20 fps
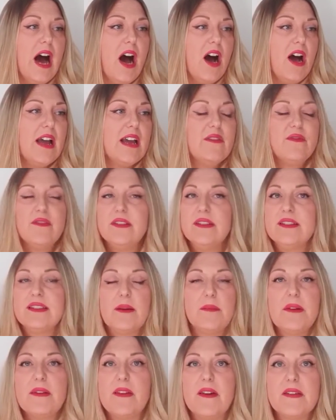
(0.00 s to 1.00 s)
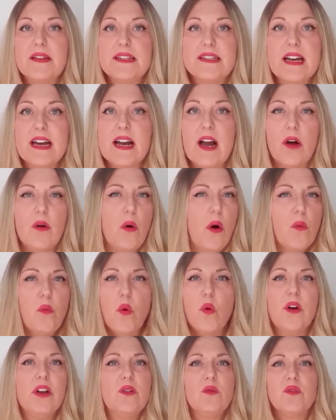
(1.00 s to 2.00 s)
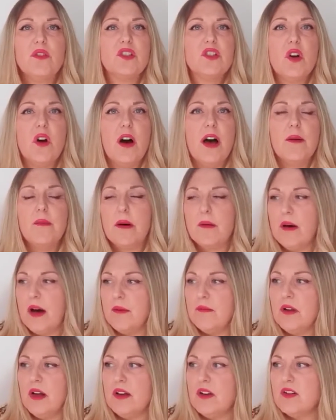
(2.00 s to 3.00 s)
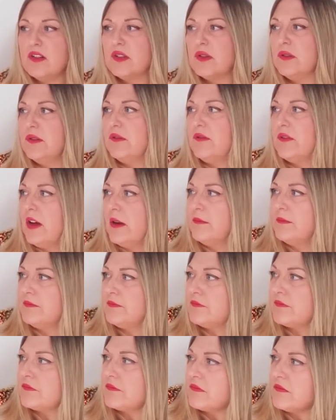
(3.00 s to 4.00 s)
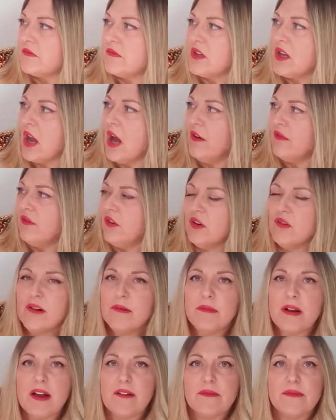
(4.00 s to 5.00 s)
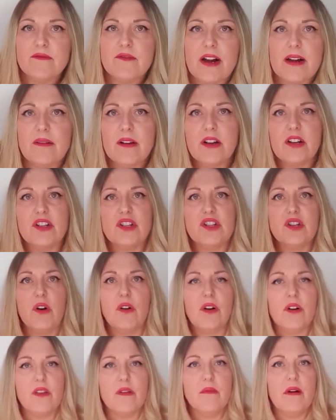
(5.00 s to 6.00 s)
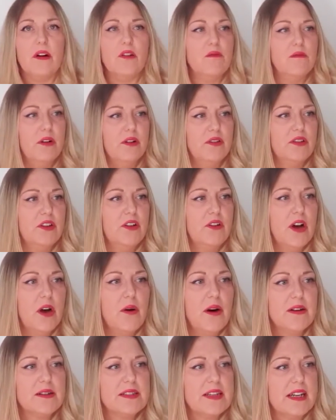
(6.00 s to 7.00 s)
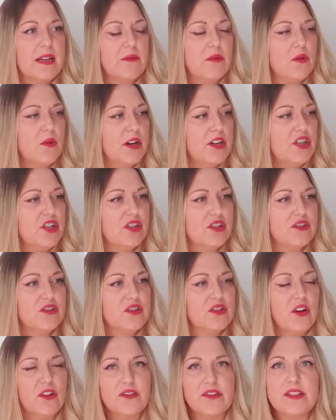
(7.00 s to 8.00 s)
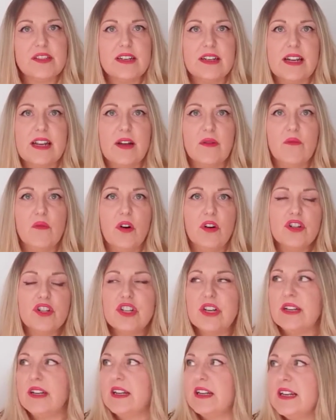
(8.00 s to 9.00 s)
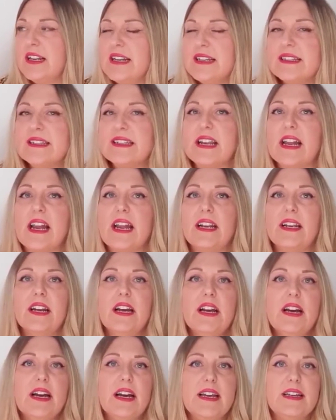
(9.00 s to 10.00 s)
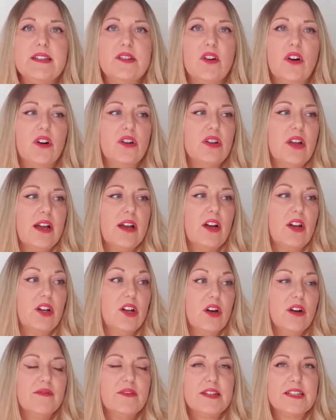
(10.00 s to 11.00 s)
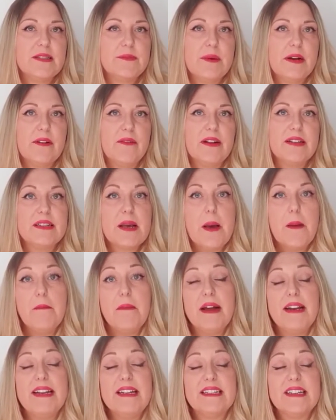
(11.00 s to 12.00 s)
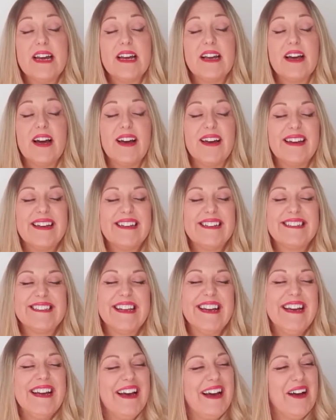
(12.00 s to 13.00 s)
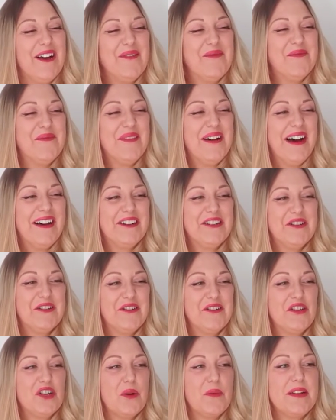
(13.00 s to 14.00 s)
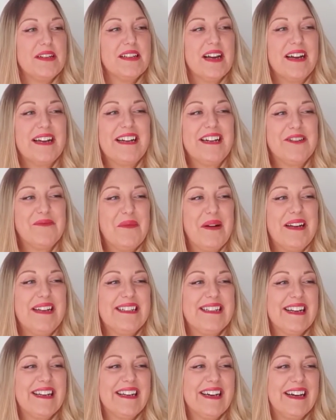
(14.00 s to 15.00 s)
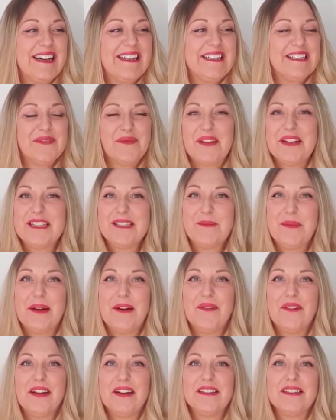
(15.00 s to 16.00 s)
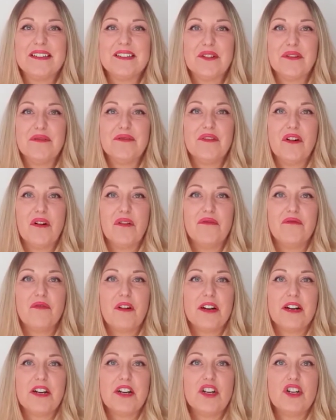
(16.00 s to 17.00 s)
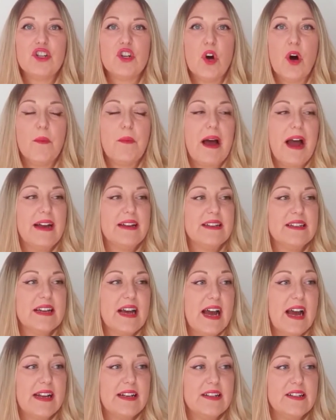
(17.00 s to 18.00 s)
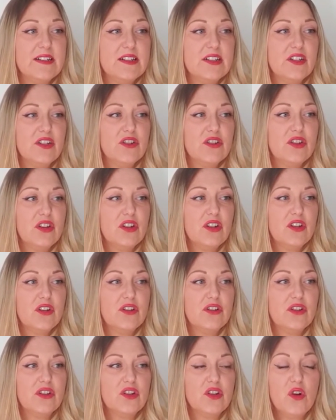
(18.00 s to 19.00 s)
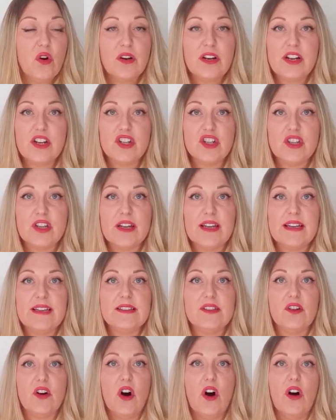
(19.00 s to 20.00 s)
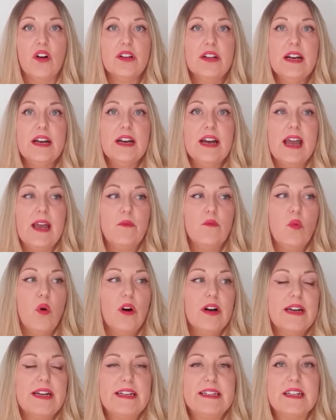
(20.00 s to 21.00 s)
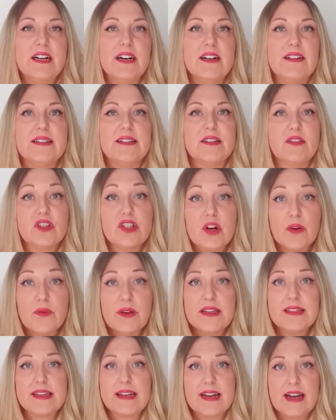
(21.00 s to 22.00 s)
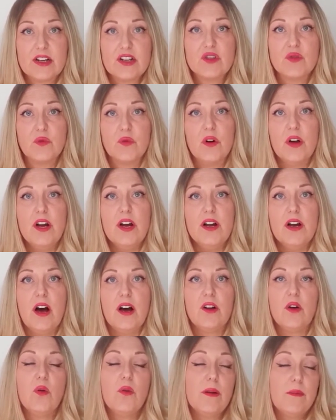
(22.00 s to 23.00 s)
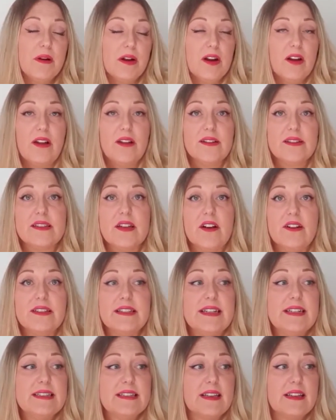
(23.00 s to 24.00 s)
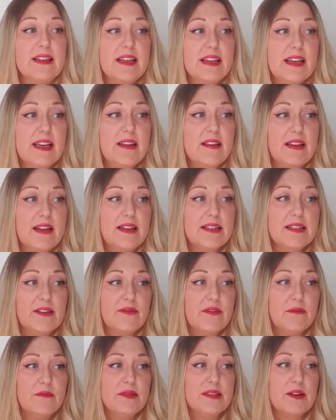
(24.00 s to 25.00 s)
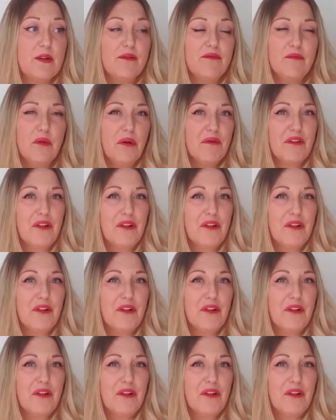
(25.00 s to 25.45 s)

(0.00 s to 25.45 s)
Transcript: Even something the other day, I walk in all the time. I'm like a sort of I follow him around like a dog at the moment, asking him questions constantly and watching and listening. He's got like a lot of experience, many decades. I shouldn't show his age, many decades of experience of running a shop, and the knowledge that he's got in what he does. So Tony's I call him a glass artist. I think he thinks of himself more of a